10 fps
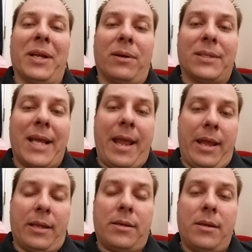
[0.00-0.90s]
bigger
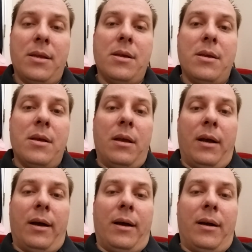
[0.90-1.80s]
tank.
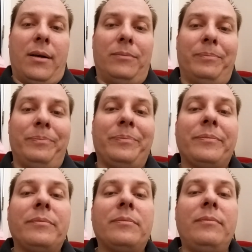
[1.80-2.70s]
Um,
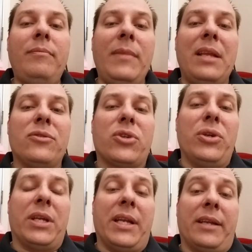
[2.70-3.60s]
so
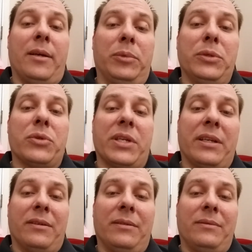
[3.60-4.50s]
you can end up
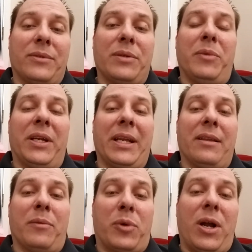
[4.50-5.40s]
losing some money
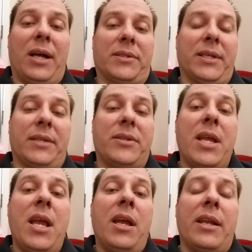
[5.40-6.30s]
in the process.
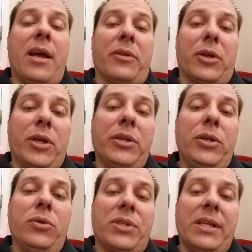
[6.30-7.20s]
Now the good
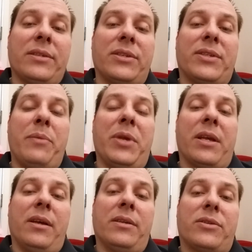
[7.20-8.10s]
news is is that
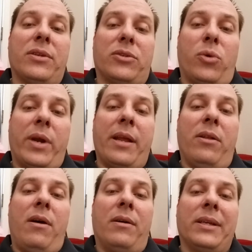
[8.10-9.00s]
because a 20
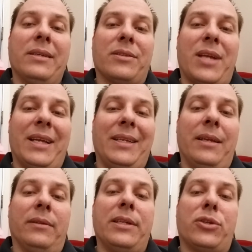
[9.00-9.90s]
long is
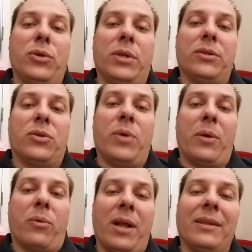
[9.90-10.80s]
ideally suited to
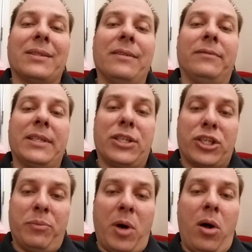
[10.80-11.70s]
a relatively
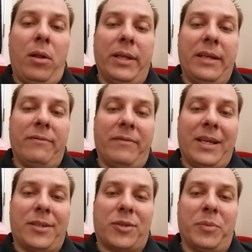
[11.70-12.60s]
small
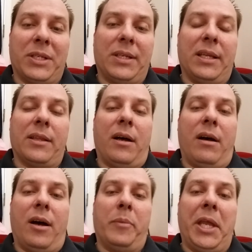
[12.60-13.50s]
investment in the
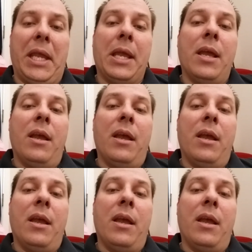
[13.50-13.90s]
hobby,